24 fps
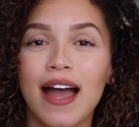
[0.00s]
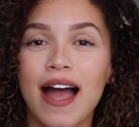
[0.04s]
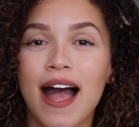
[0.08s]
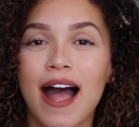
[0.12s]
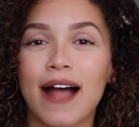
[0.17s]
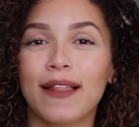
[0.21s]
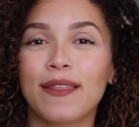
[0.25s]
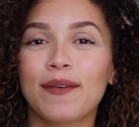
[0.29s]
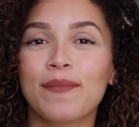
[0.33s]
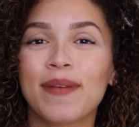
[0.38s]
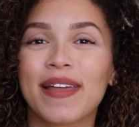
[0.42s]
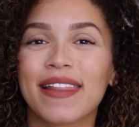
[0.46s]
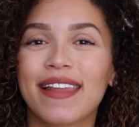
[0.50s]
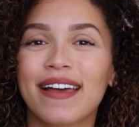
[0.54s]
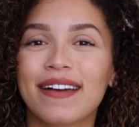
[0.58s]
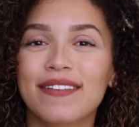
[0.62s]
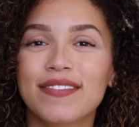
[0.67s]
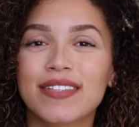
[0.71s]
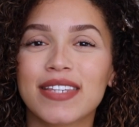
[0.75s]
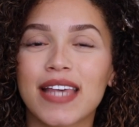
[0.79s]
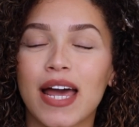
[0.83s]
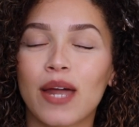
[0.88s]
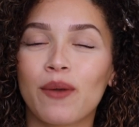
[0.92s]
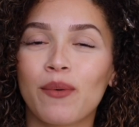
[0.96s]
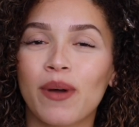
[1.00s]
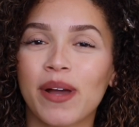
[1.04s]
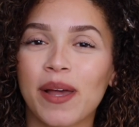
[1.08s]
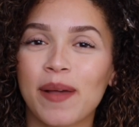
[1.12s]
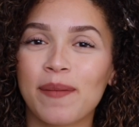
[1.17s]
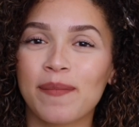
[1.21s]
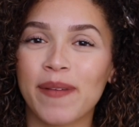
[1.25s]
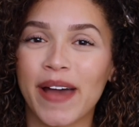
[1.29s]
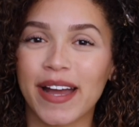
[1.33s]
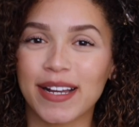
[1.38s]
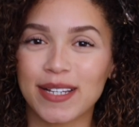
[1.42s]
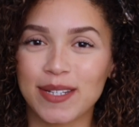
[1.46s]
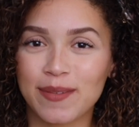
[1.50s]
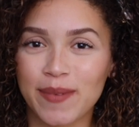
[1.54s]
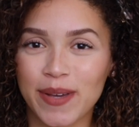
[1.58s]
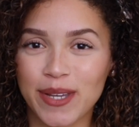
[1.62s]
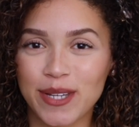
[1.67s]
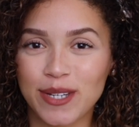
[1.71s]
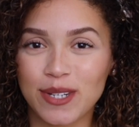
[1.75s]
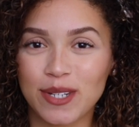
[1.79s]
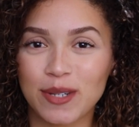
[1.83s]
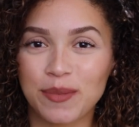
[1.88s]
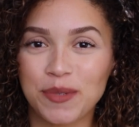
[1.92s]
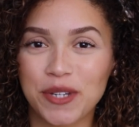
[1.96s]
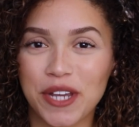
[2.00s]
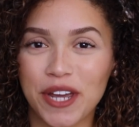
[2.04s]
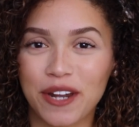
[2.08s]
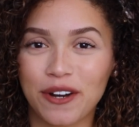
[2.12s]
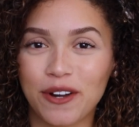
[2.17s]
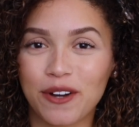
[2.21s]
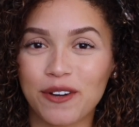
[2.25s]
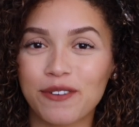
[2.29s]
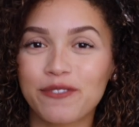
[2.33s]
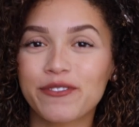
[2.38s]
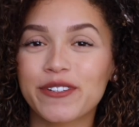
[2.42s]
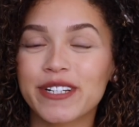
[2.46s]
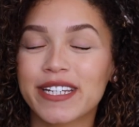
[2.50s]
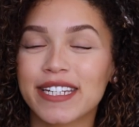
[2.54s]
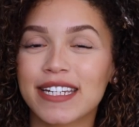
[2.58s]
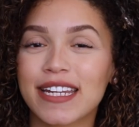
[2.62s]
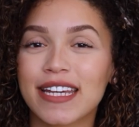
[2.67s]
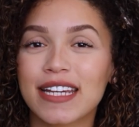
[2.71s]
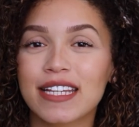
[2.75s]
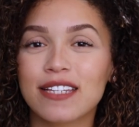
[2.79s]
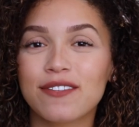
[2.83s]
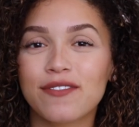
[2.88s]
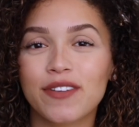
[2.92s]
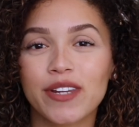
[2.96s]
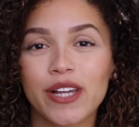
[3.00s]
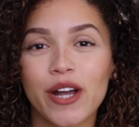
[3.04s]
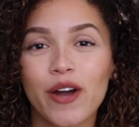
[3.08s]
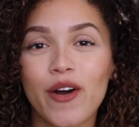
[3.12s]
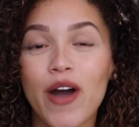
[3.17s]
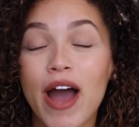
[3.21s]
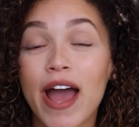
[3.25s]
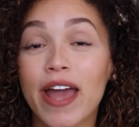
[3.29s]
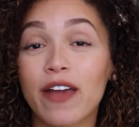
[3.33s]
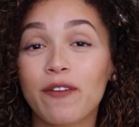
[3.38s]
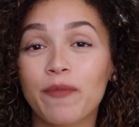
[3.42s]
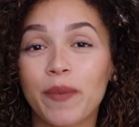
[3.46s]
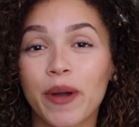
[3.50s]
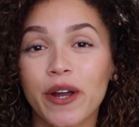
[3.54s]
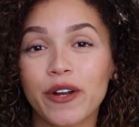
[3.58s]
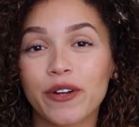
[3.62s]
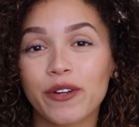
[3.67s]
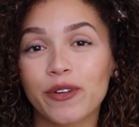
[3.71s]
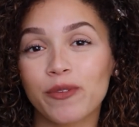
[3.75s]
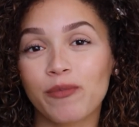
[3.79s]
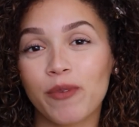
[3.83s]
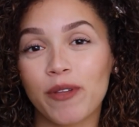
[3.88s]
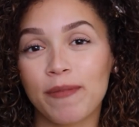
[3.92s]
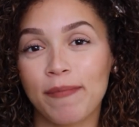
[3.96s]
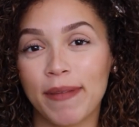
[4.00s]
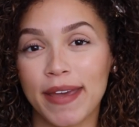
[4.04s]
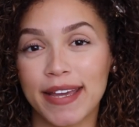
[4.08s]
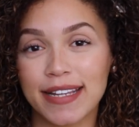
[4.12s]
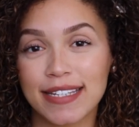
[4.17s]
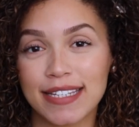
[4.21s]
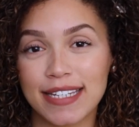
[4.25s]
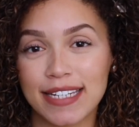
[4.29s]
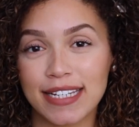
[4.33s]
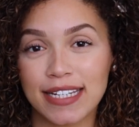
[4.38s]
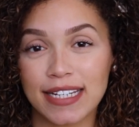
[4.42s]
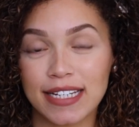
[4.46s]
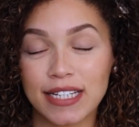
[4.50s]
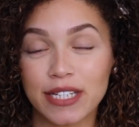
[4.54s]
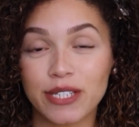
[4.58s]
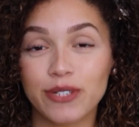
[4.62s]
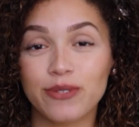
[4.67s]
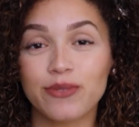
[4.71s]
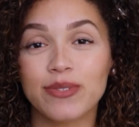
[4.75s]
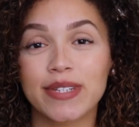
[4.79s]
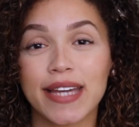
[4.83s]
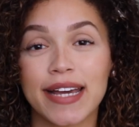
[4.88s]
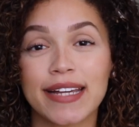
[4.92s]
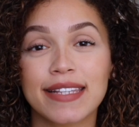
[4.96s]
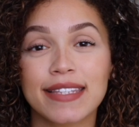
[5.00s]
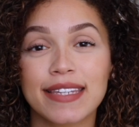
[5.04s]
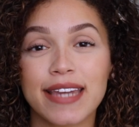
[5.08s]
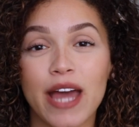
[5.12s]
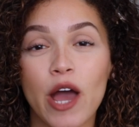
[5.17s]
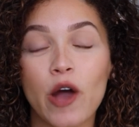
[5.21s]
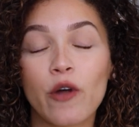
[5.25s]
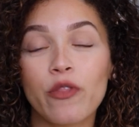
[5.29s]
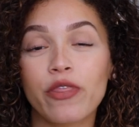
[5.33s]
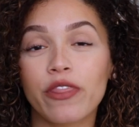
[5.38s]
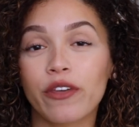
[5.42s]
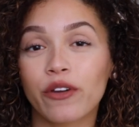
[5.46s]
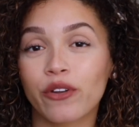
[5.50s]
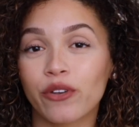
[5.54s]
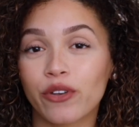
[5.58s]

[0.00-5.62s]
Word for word: Hello my loves and welcome back to my YouTube channel. For today's video I have partnered with Pantene to test out their